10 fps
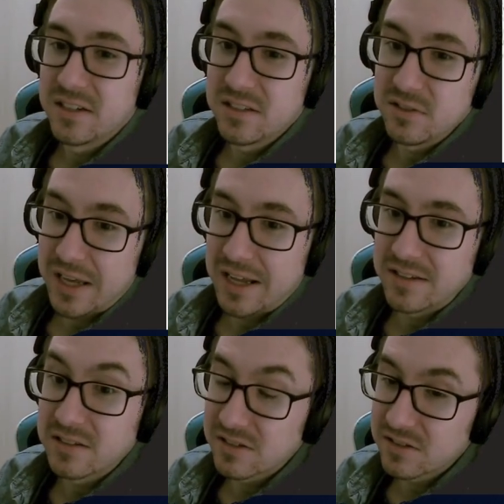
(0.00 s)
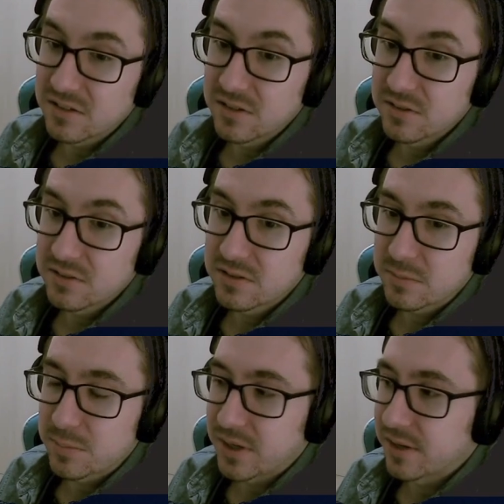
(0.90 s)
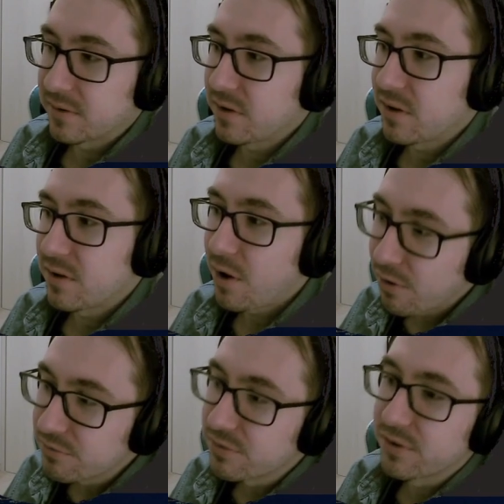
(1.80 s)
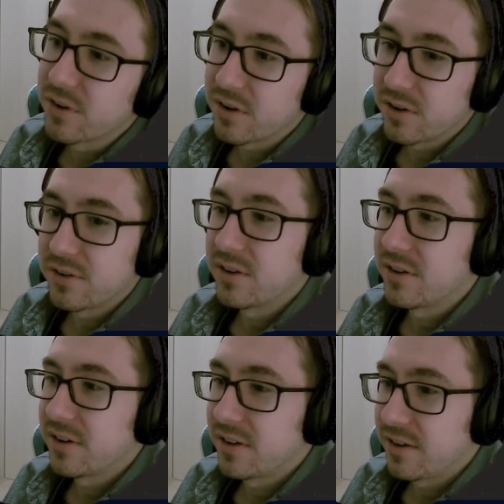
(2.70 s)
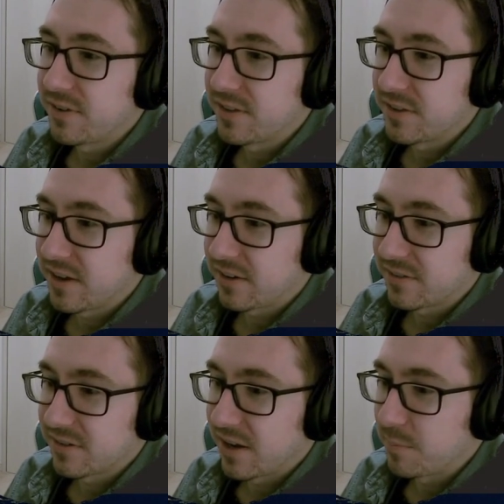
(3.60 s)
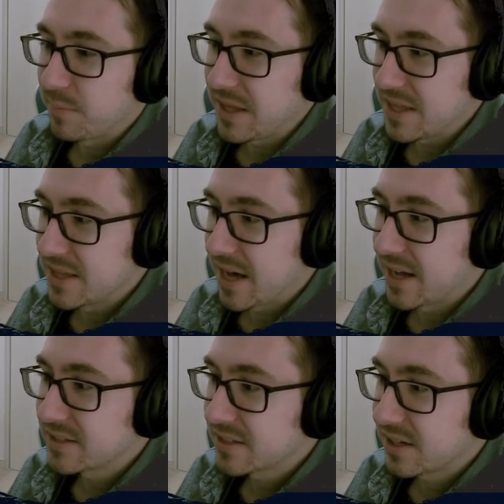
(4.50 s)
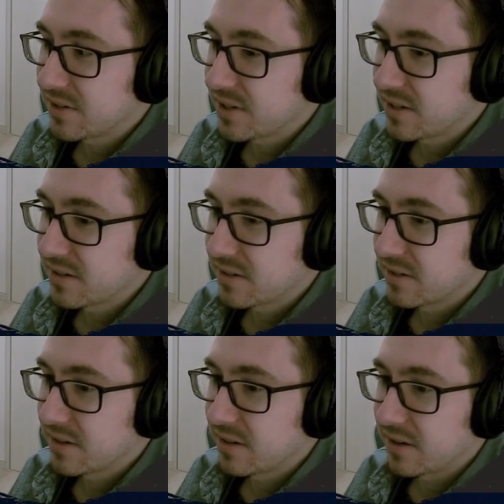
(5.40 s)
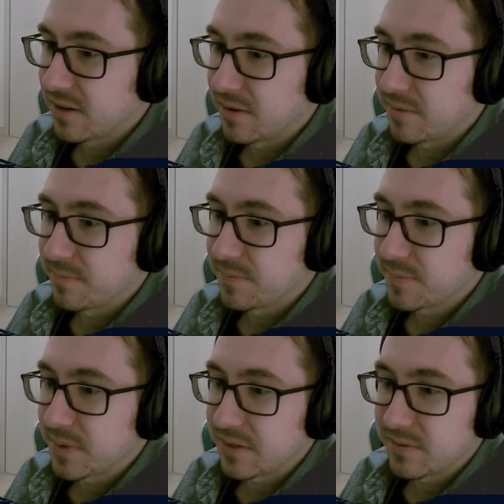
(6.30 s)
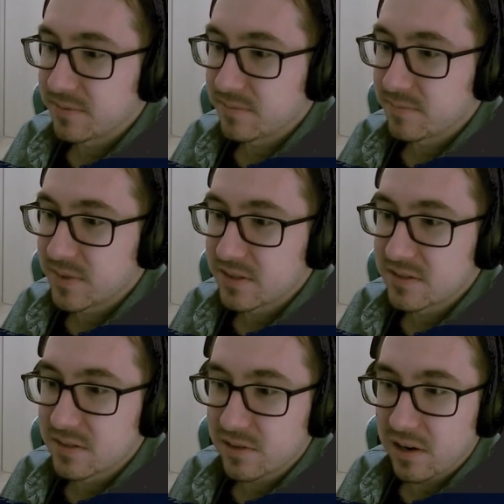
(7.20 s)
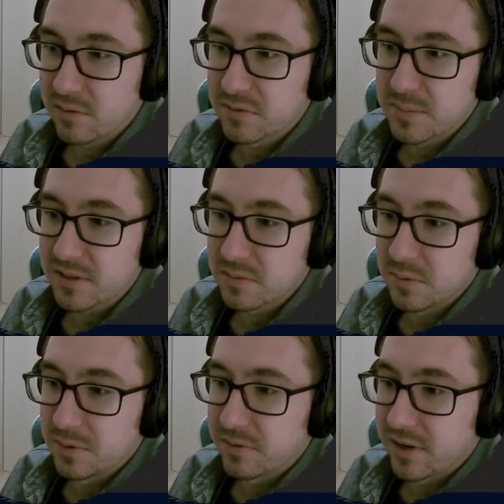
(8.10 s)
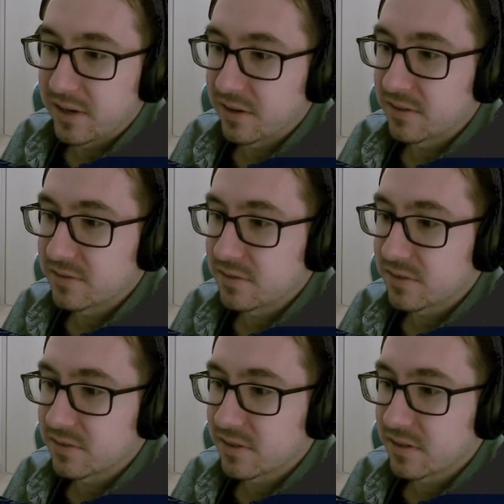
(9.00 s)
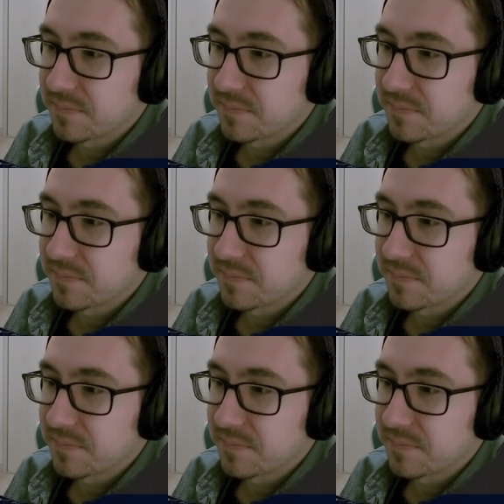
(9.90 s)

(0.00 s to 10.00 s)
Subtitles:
you can still lose. But overall, I find the deck to not be that scary. But it's still got a respectable win rate here, as you can see.